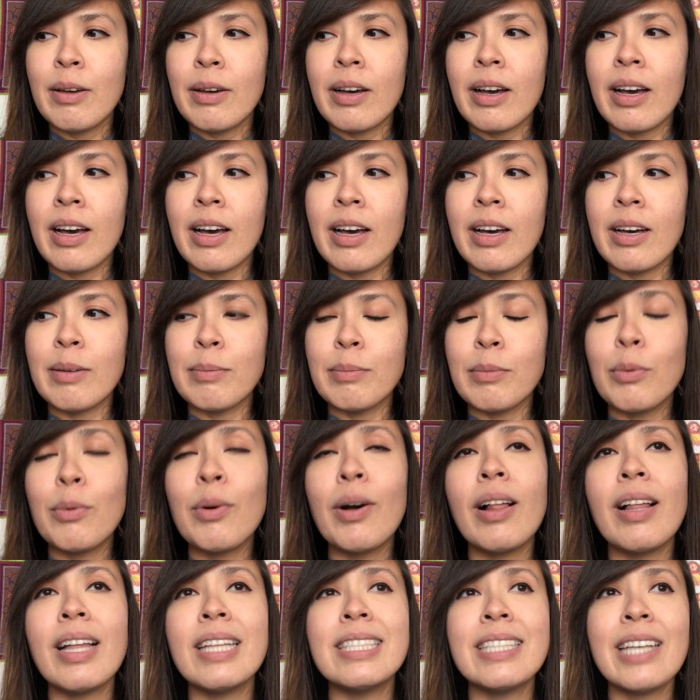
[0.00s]

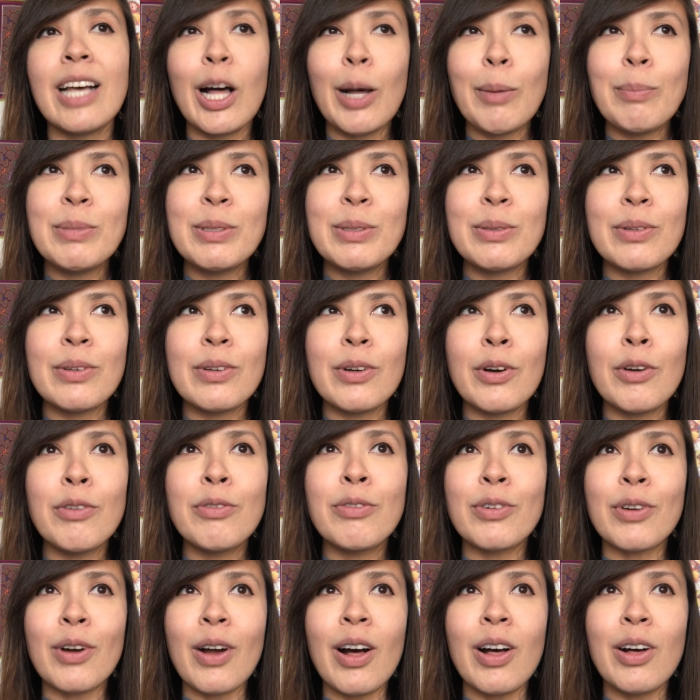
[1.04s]
It's helped
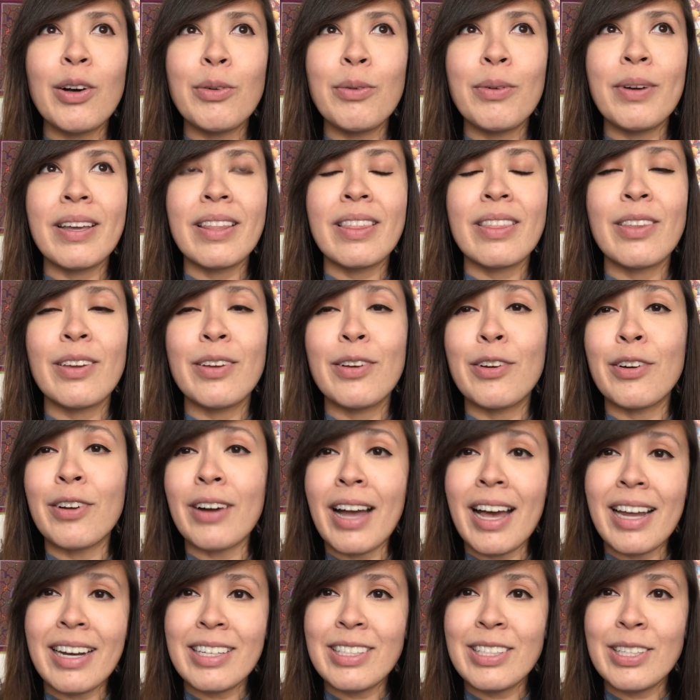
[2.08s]
overall with
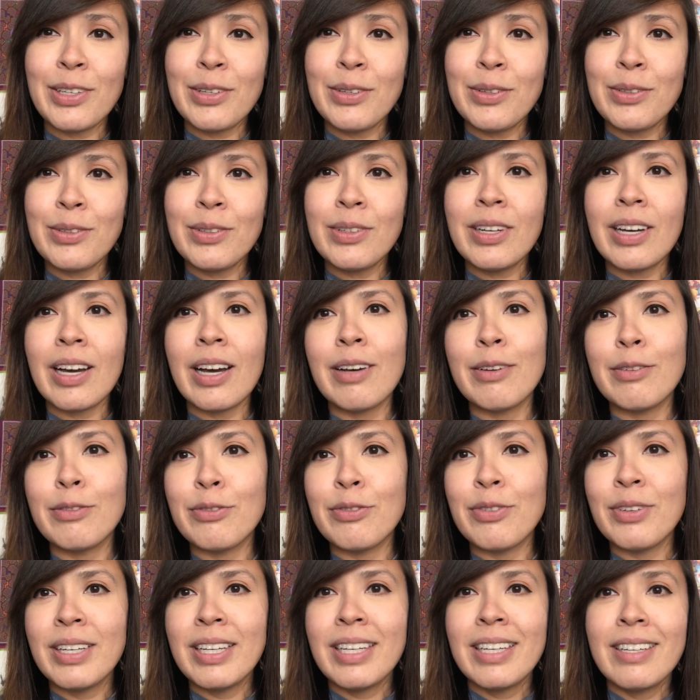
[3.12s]
gratitude
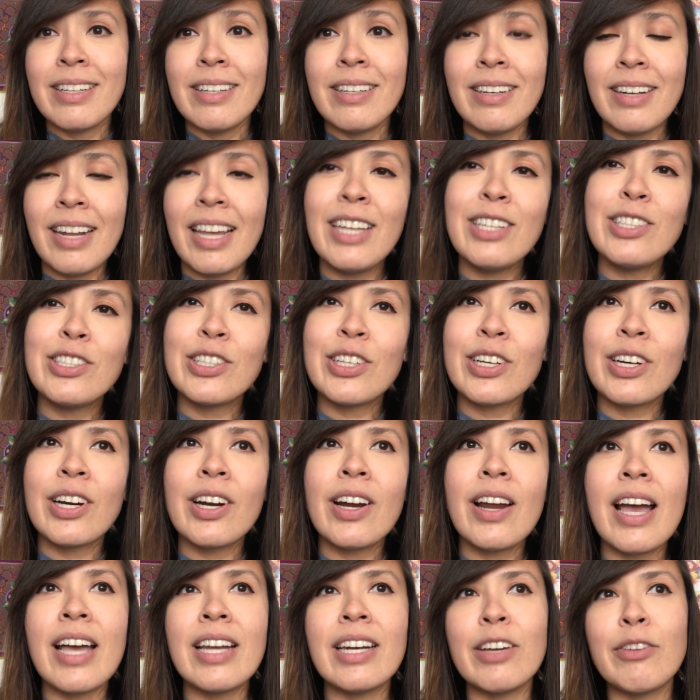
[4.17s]
of nature
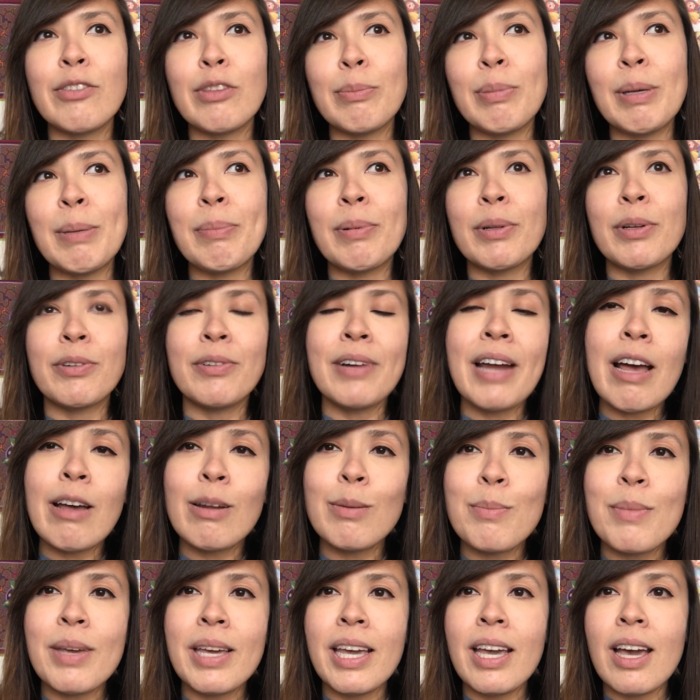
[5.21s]
and of the people
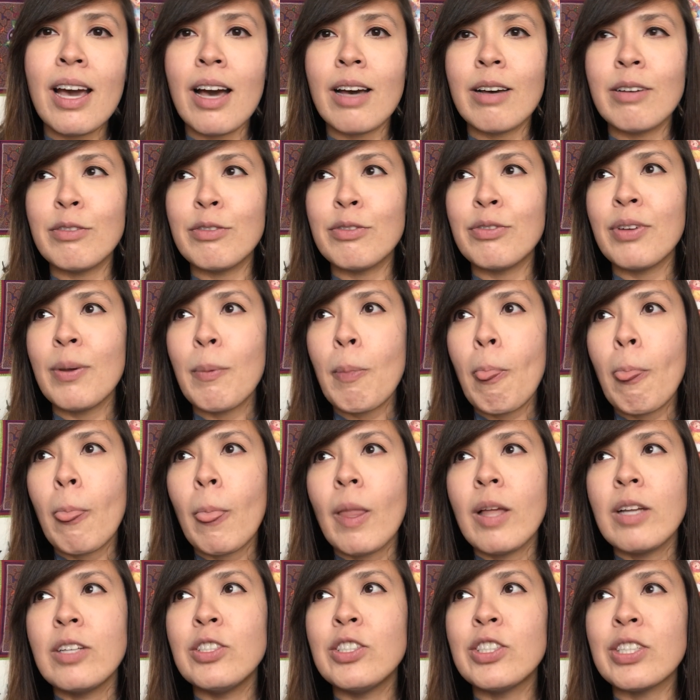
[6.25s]
around me, of
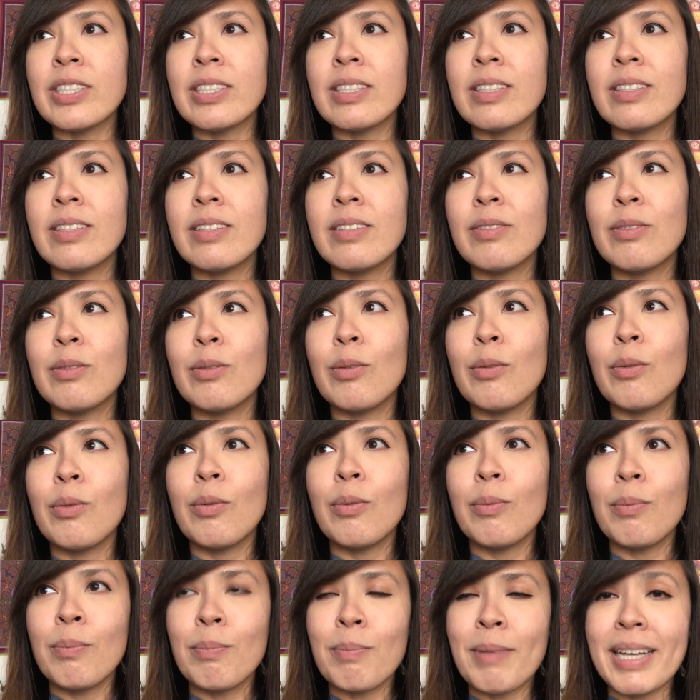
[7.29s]
just
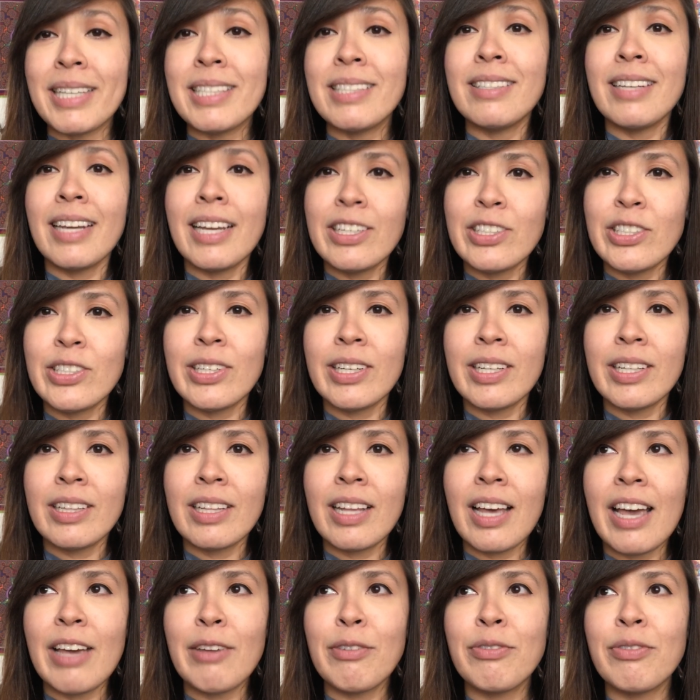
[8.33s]
my station in
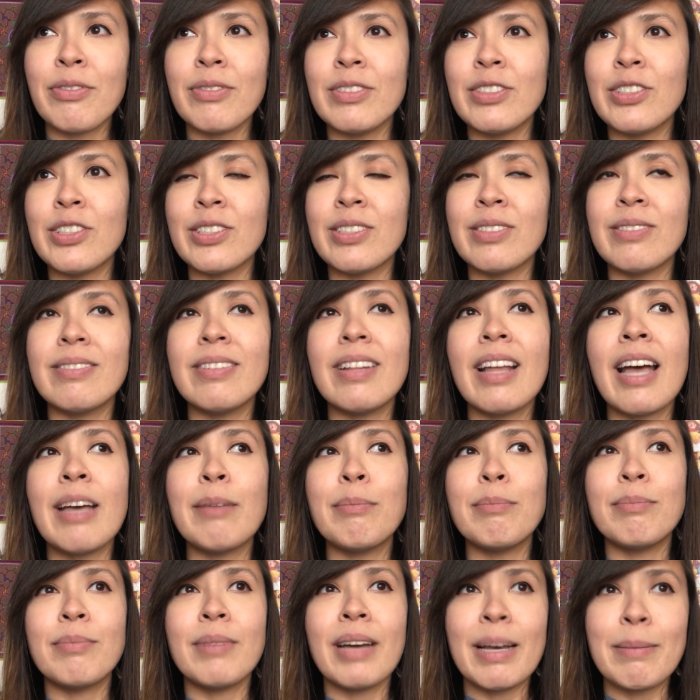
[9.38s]
life. Just
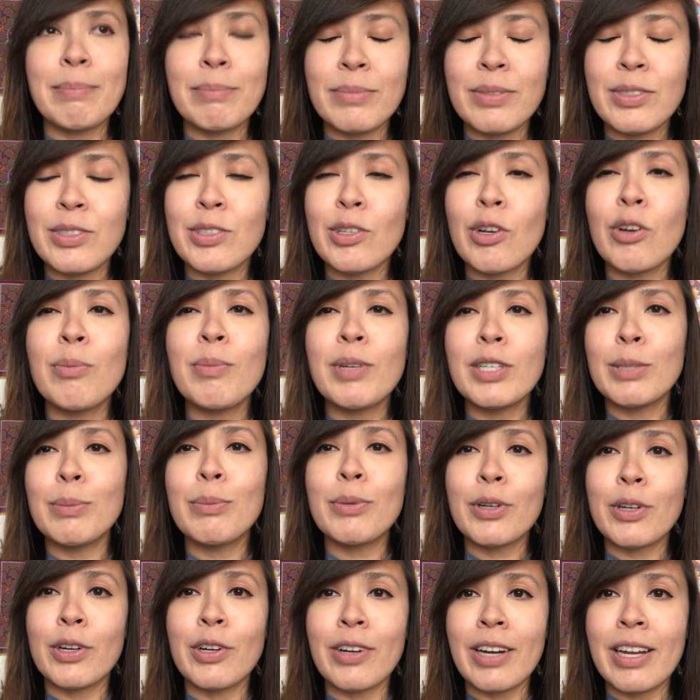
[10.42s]
I'm so much
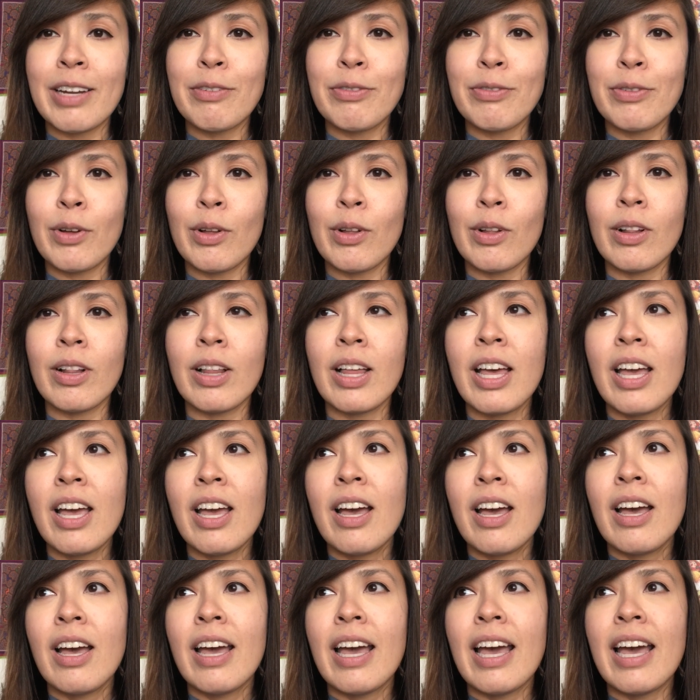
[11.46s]
more grateful
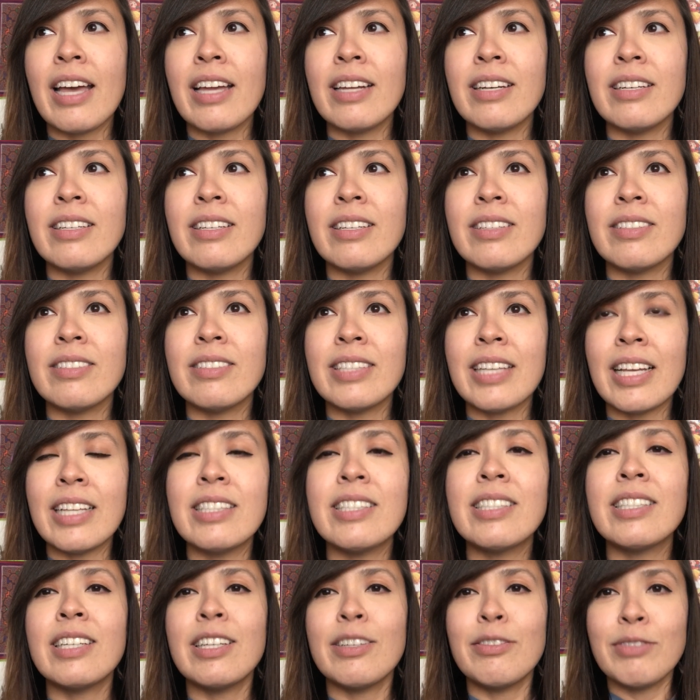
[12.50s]
and
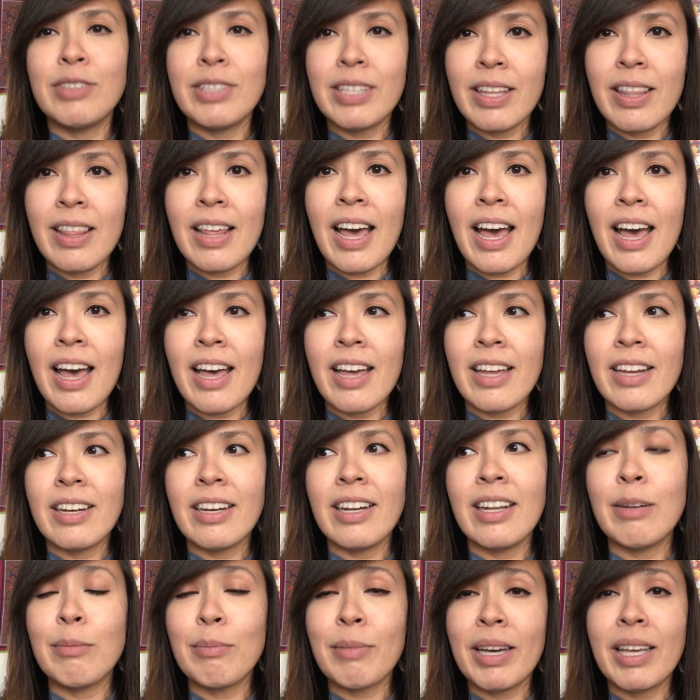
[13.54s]
sensitive to that
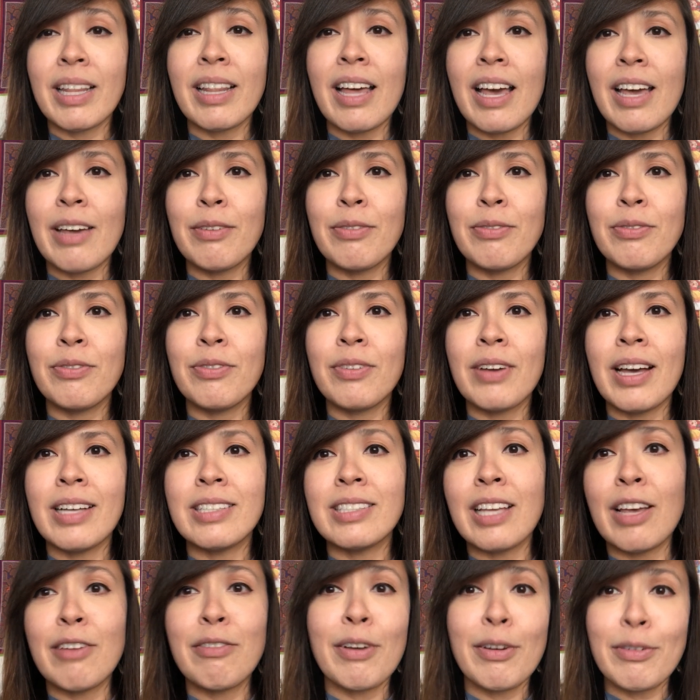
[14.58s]
in my life
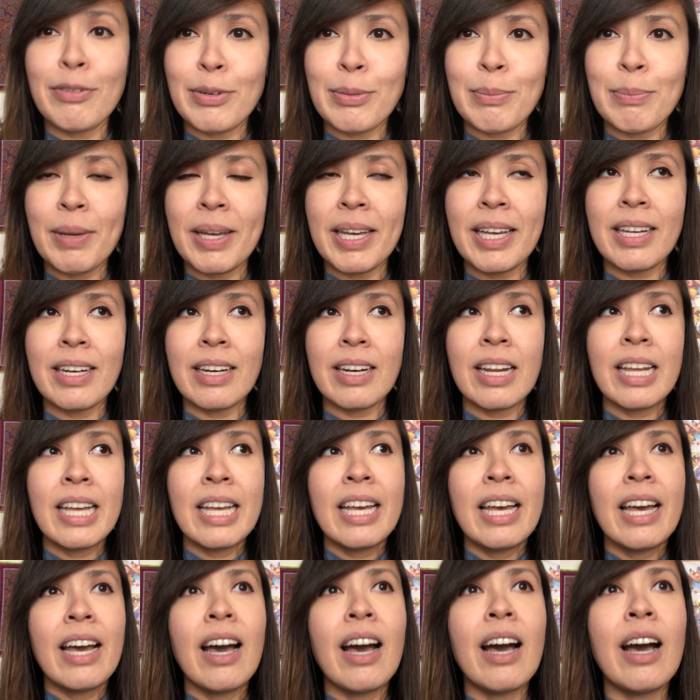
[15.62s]
as I've ever been.
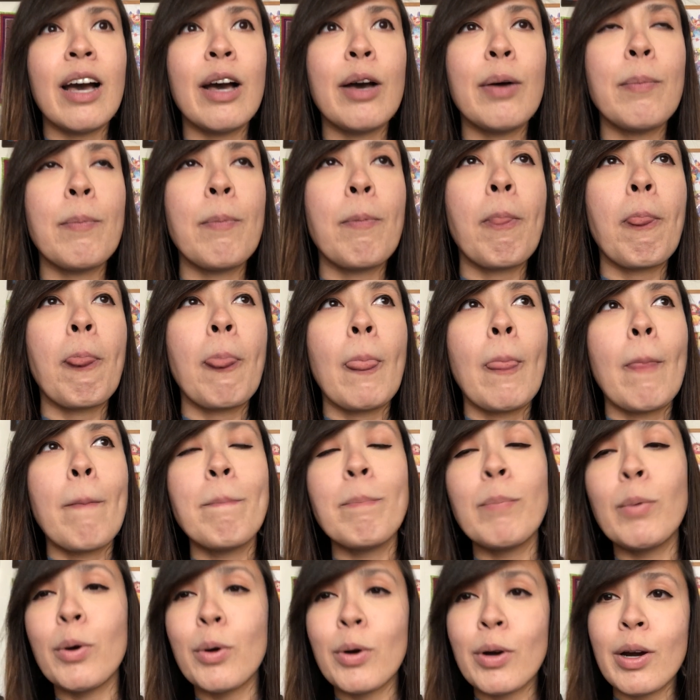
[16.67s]

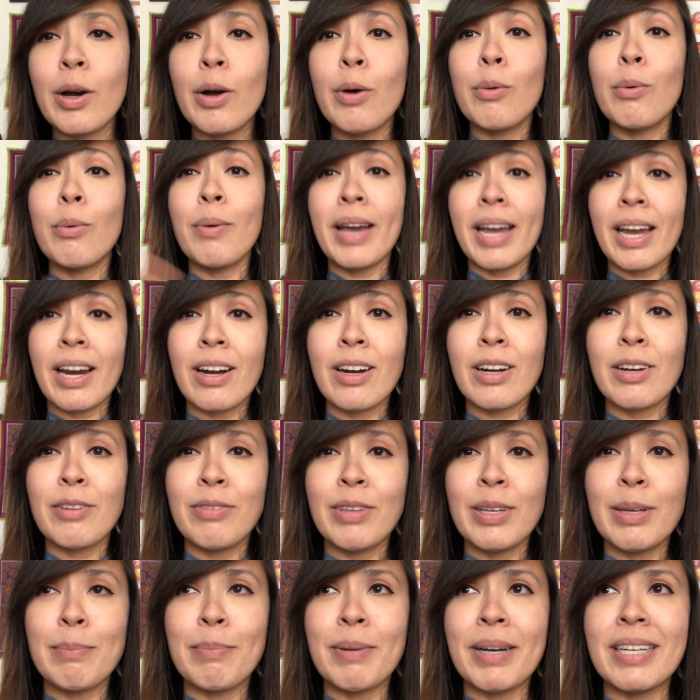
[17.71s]
more aware
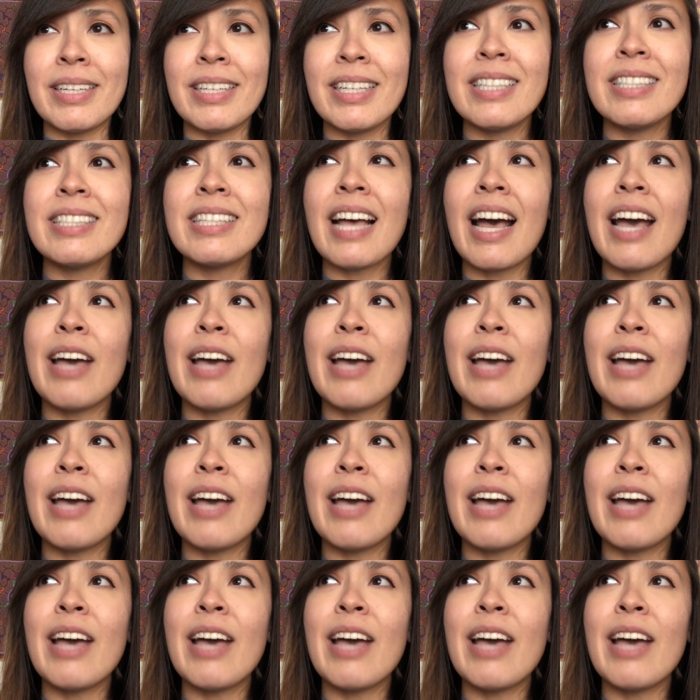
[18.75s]
of the abundance.